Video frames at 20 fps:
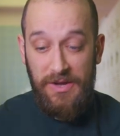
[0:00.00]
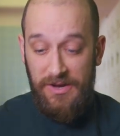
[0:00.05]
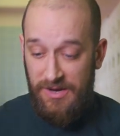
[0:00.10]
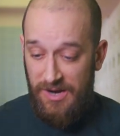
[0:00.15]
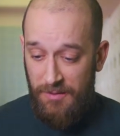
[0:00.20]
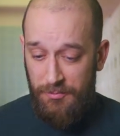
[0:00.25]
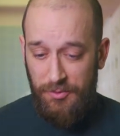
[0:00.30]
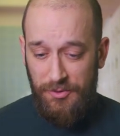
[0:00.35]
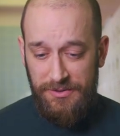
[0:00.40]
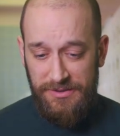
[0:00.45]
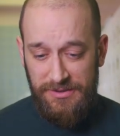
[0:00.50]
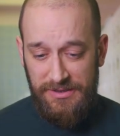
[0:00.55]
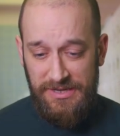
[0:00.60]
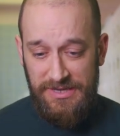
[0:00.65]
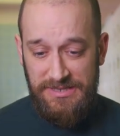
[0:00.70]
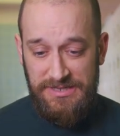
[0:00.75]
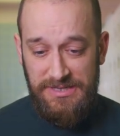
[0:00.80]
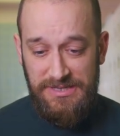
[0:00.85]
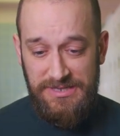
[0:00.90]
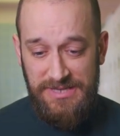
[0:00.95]
A couple
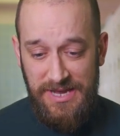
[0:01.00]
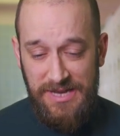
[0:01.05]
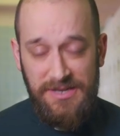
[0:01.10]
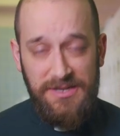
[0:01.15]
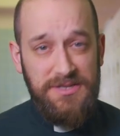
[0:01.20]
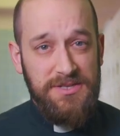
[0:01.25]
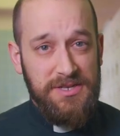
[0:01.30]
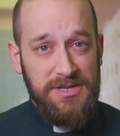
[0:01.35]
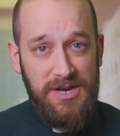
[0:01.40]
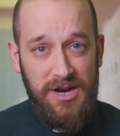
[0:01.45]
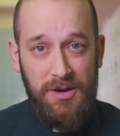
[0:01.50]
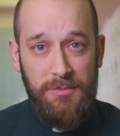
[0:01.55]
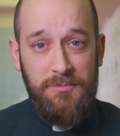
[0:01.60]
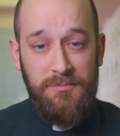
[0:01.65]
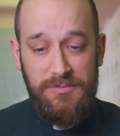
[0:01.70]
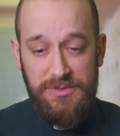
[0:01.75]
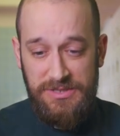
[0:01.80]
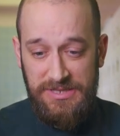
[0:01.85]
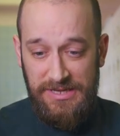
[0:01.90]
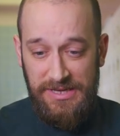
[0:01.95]
is intended to
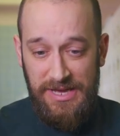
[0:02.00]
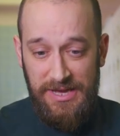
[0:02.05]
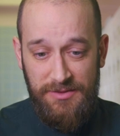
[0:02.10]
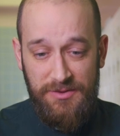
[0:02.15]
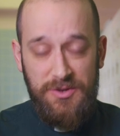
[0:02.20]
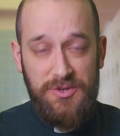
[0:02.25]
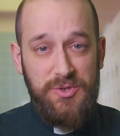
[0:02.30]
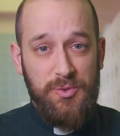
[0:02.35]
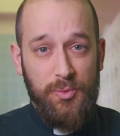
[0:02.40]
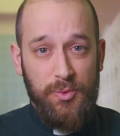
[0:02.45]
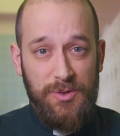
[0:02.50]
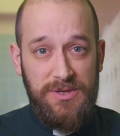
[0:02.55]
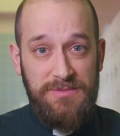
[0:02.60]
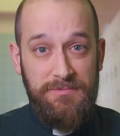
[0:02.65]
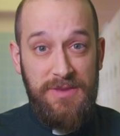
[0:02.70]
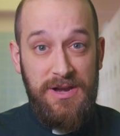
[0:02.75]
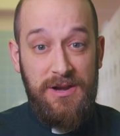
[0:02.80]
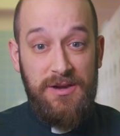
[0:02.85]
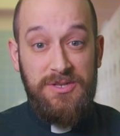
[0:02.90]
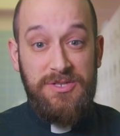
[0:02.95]
come together towards
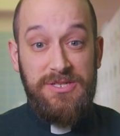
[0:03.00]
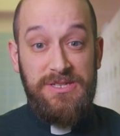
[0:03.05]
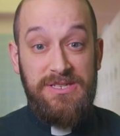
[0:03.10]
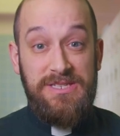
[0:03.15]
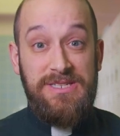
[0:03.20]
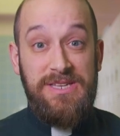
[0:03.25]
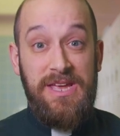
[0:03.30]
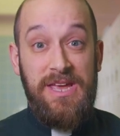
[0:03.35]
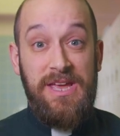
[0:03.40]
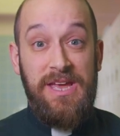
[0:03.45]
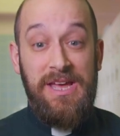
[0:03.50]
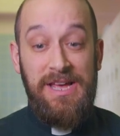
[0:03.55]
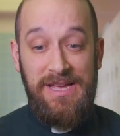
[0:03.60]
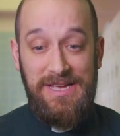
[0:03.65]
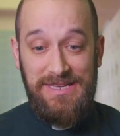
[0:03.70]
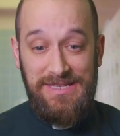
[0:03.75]
marriage to say,